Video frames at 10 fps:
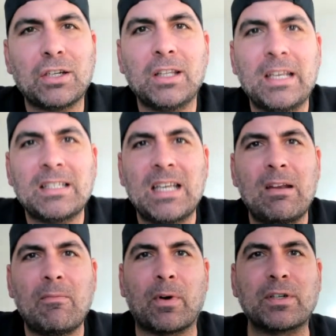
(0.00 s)
League
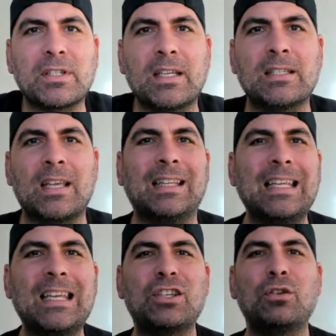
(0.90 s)
team versus a
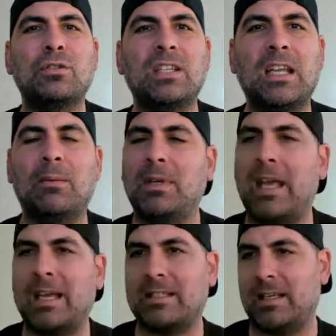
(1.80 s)
League 2 team.
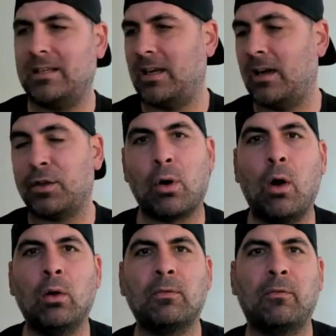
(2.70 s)
Yes, and they're
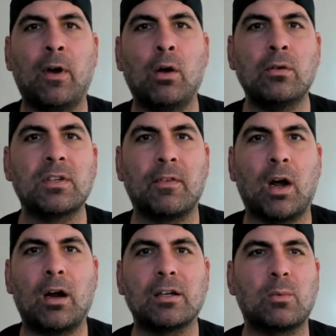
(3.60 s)
old foes of
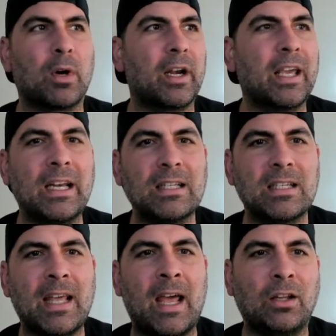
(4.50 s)
ours, and we're going to get
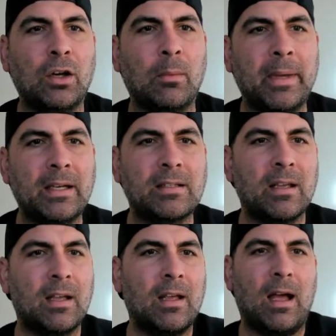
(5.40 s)
into that a little bit.
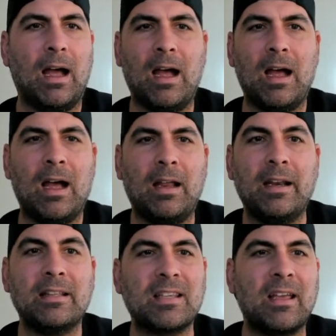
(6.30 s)
It
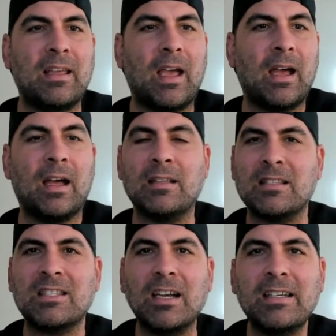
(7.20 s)
is a
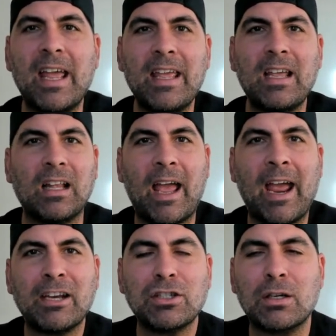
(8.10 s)
Sunday
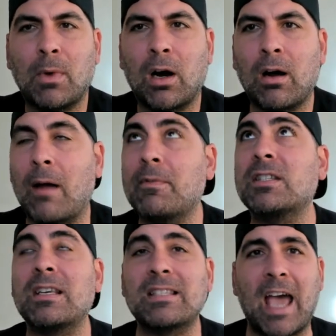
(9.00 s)
clash tomorrow.
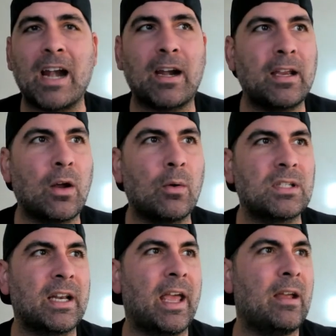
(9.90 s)
Obviously, Saturday going
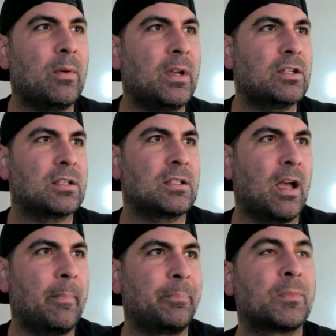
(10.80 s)
today. We just
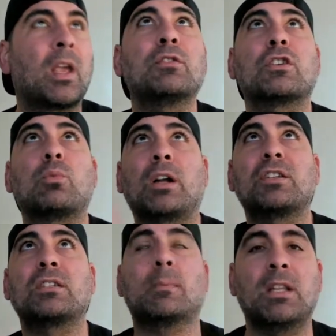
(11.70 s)
was just
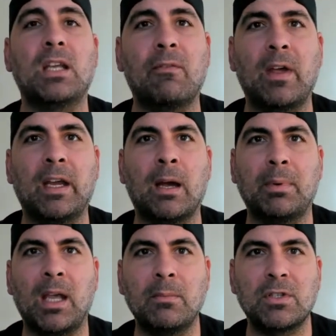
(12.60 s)
watching some of the FA
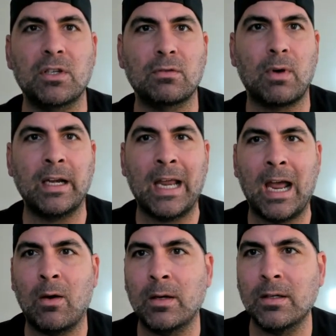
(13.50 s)
Cup games just right
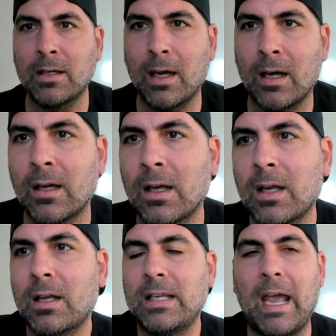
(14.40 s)
now, and
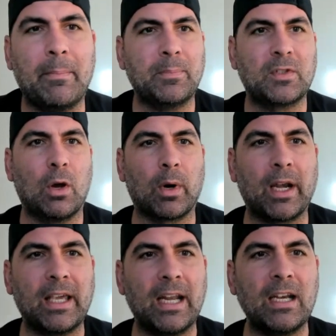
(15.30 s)
so we're going
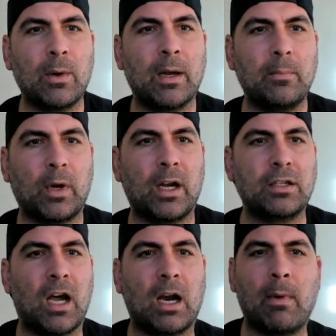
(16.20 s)
to get into it. We're going
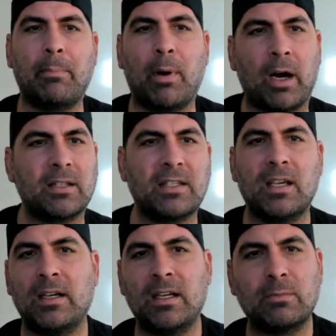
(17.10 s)
to talk about
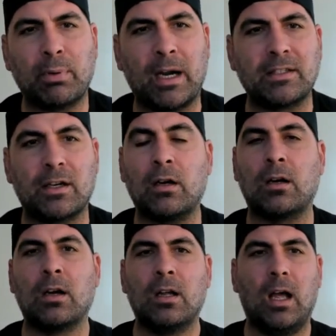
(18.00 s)
Parkinson and his
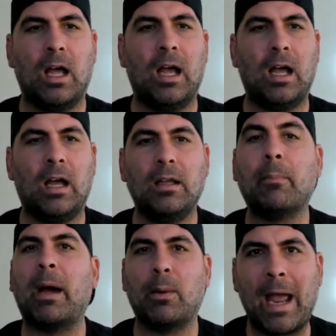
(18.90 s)
presser.
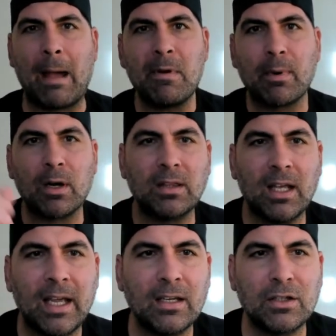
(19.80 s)
By the way, happy
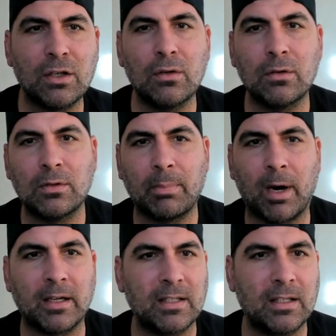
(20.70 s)
birthday to
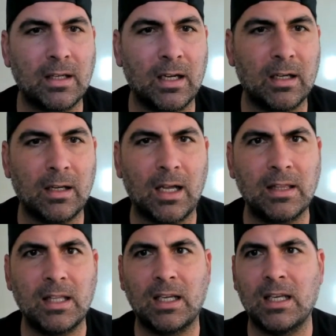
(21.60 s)
Parkinson. I
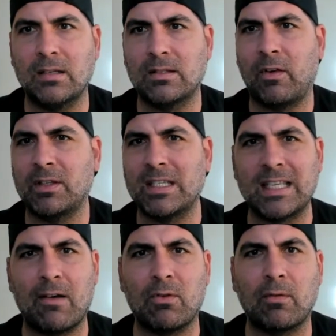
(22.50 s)
think he's
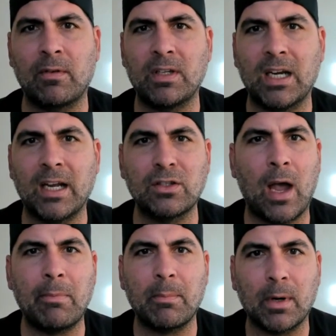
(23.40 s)
57 or 59, so
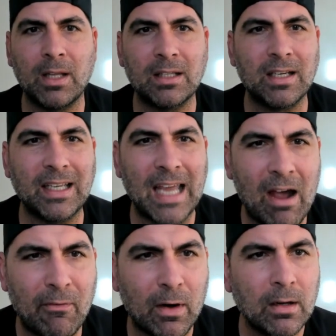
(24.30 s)
happy birthday to the
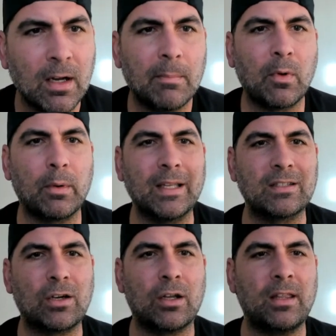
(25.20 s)
gaffer. Before we get
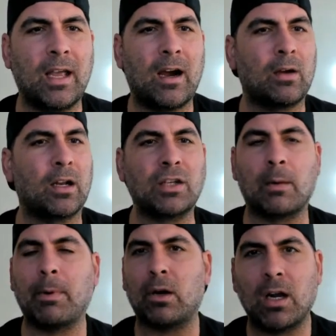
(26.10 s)
started there, we're going to
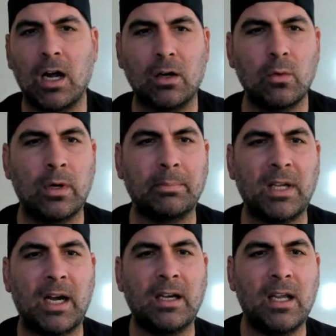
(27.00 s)
talk about Okonkwo, an
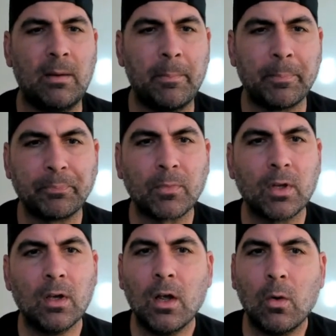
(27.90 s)
update on him,
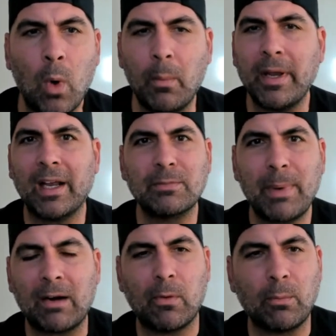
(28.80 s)
what we can
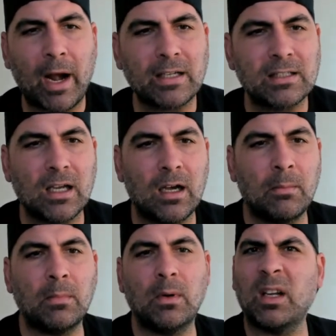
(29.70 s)
expect from Wrexham.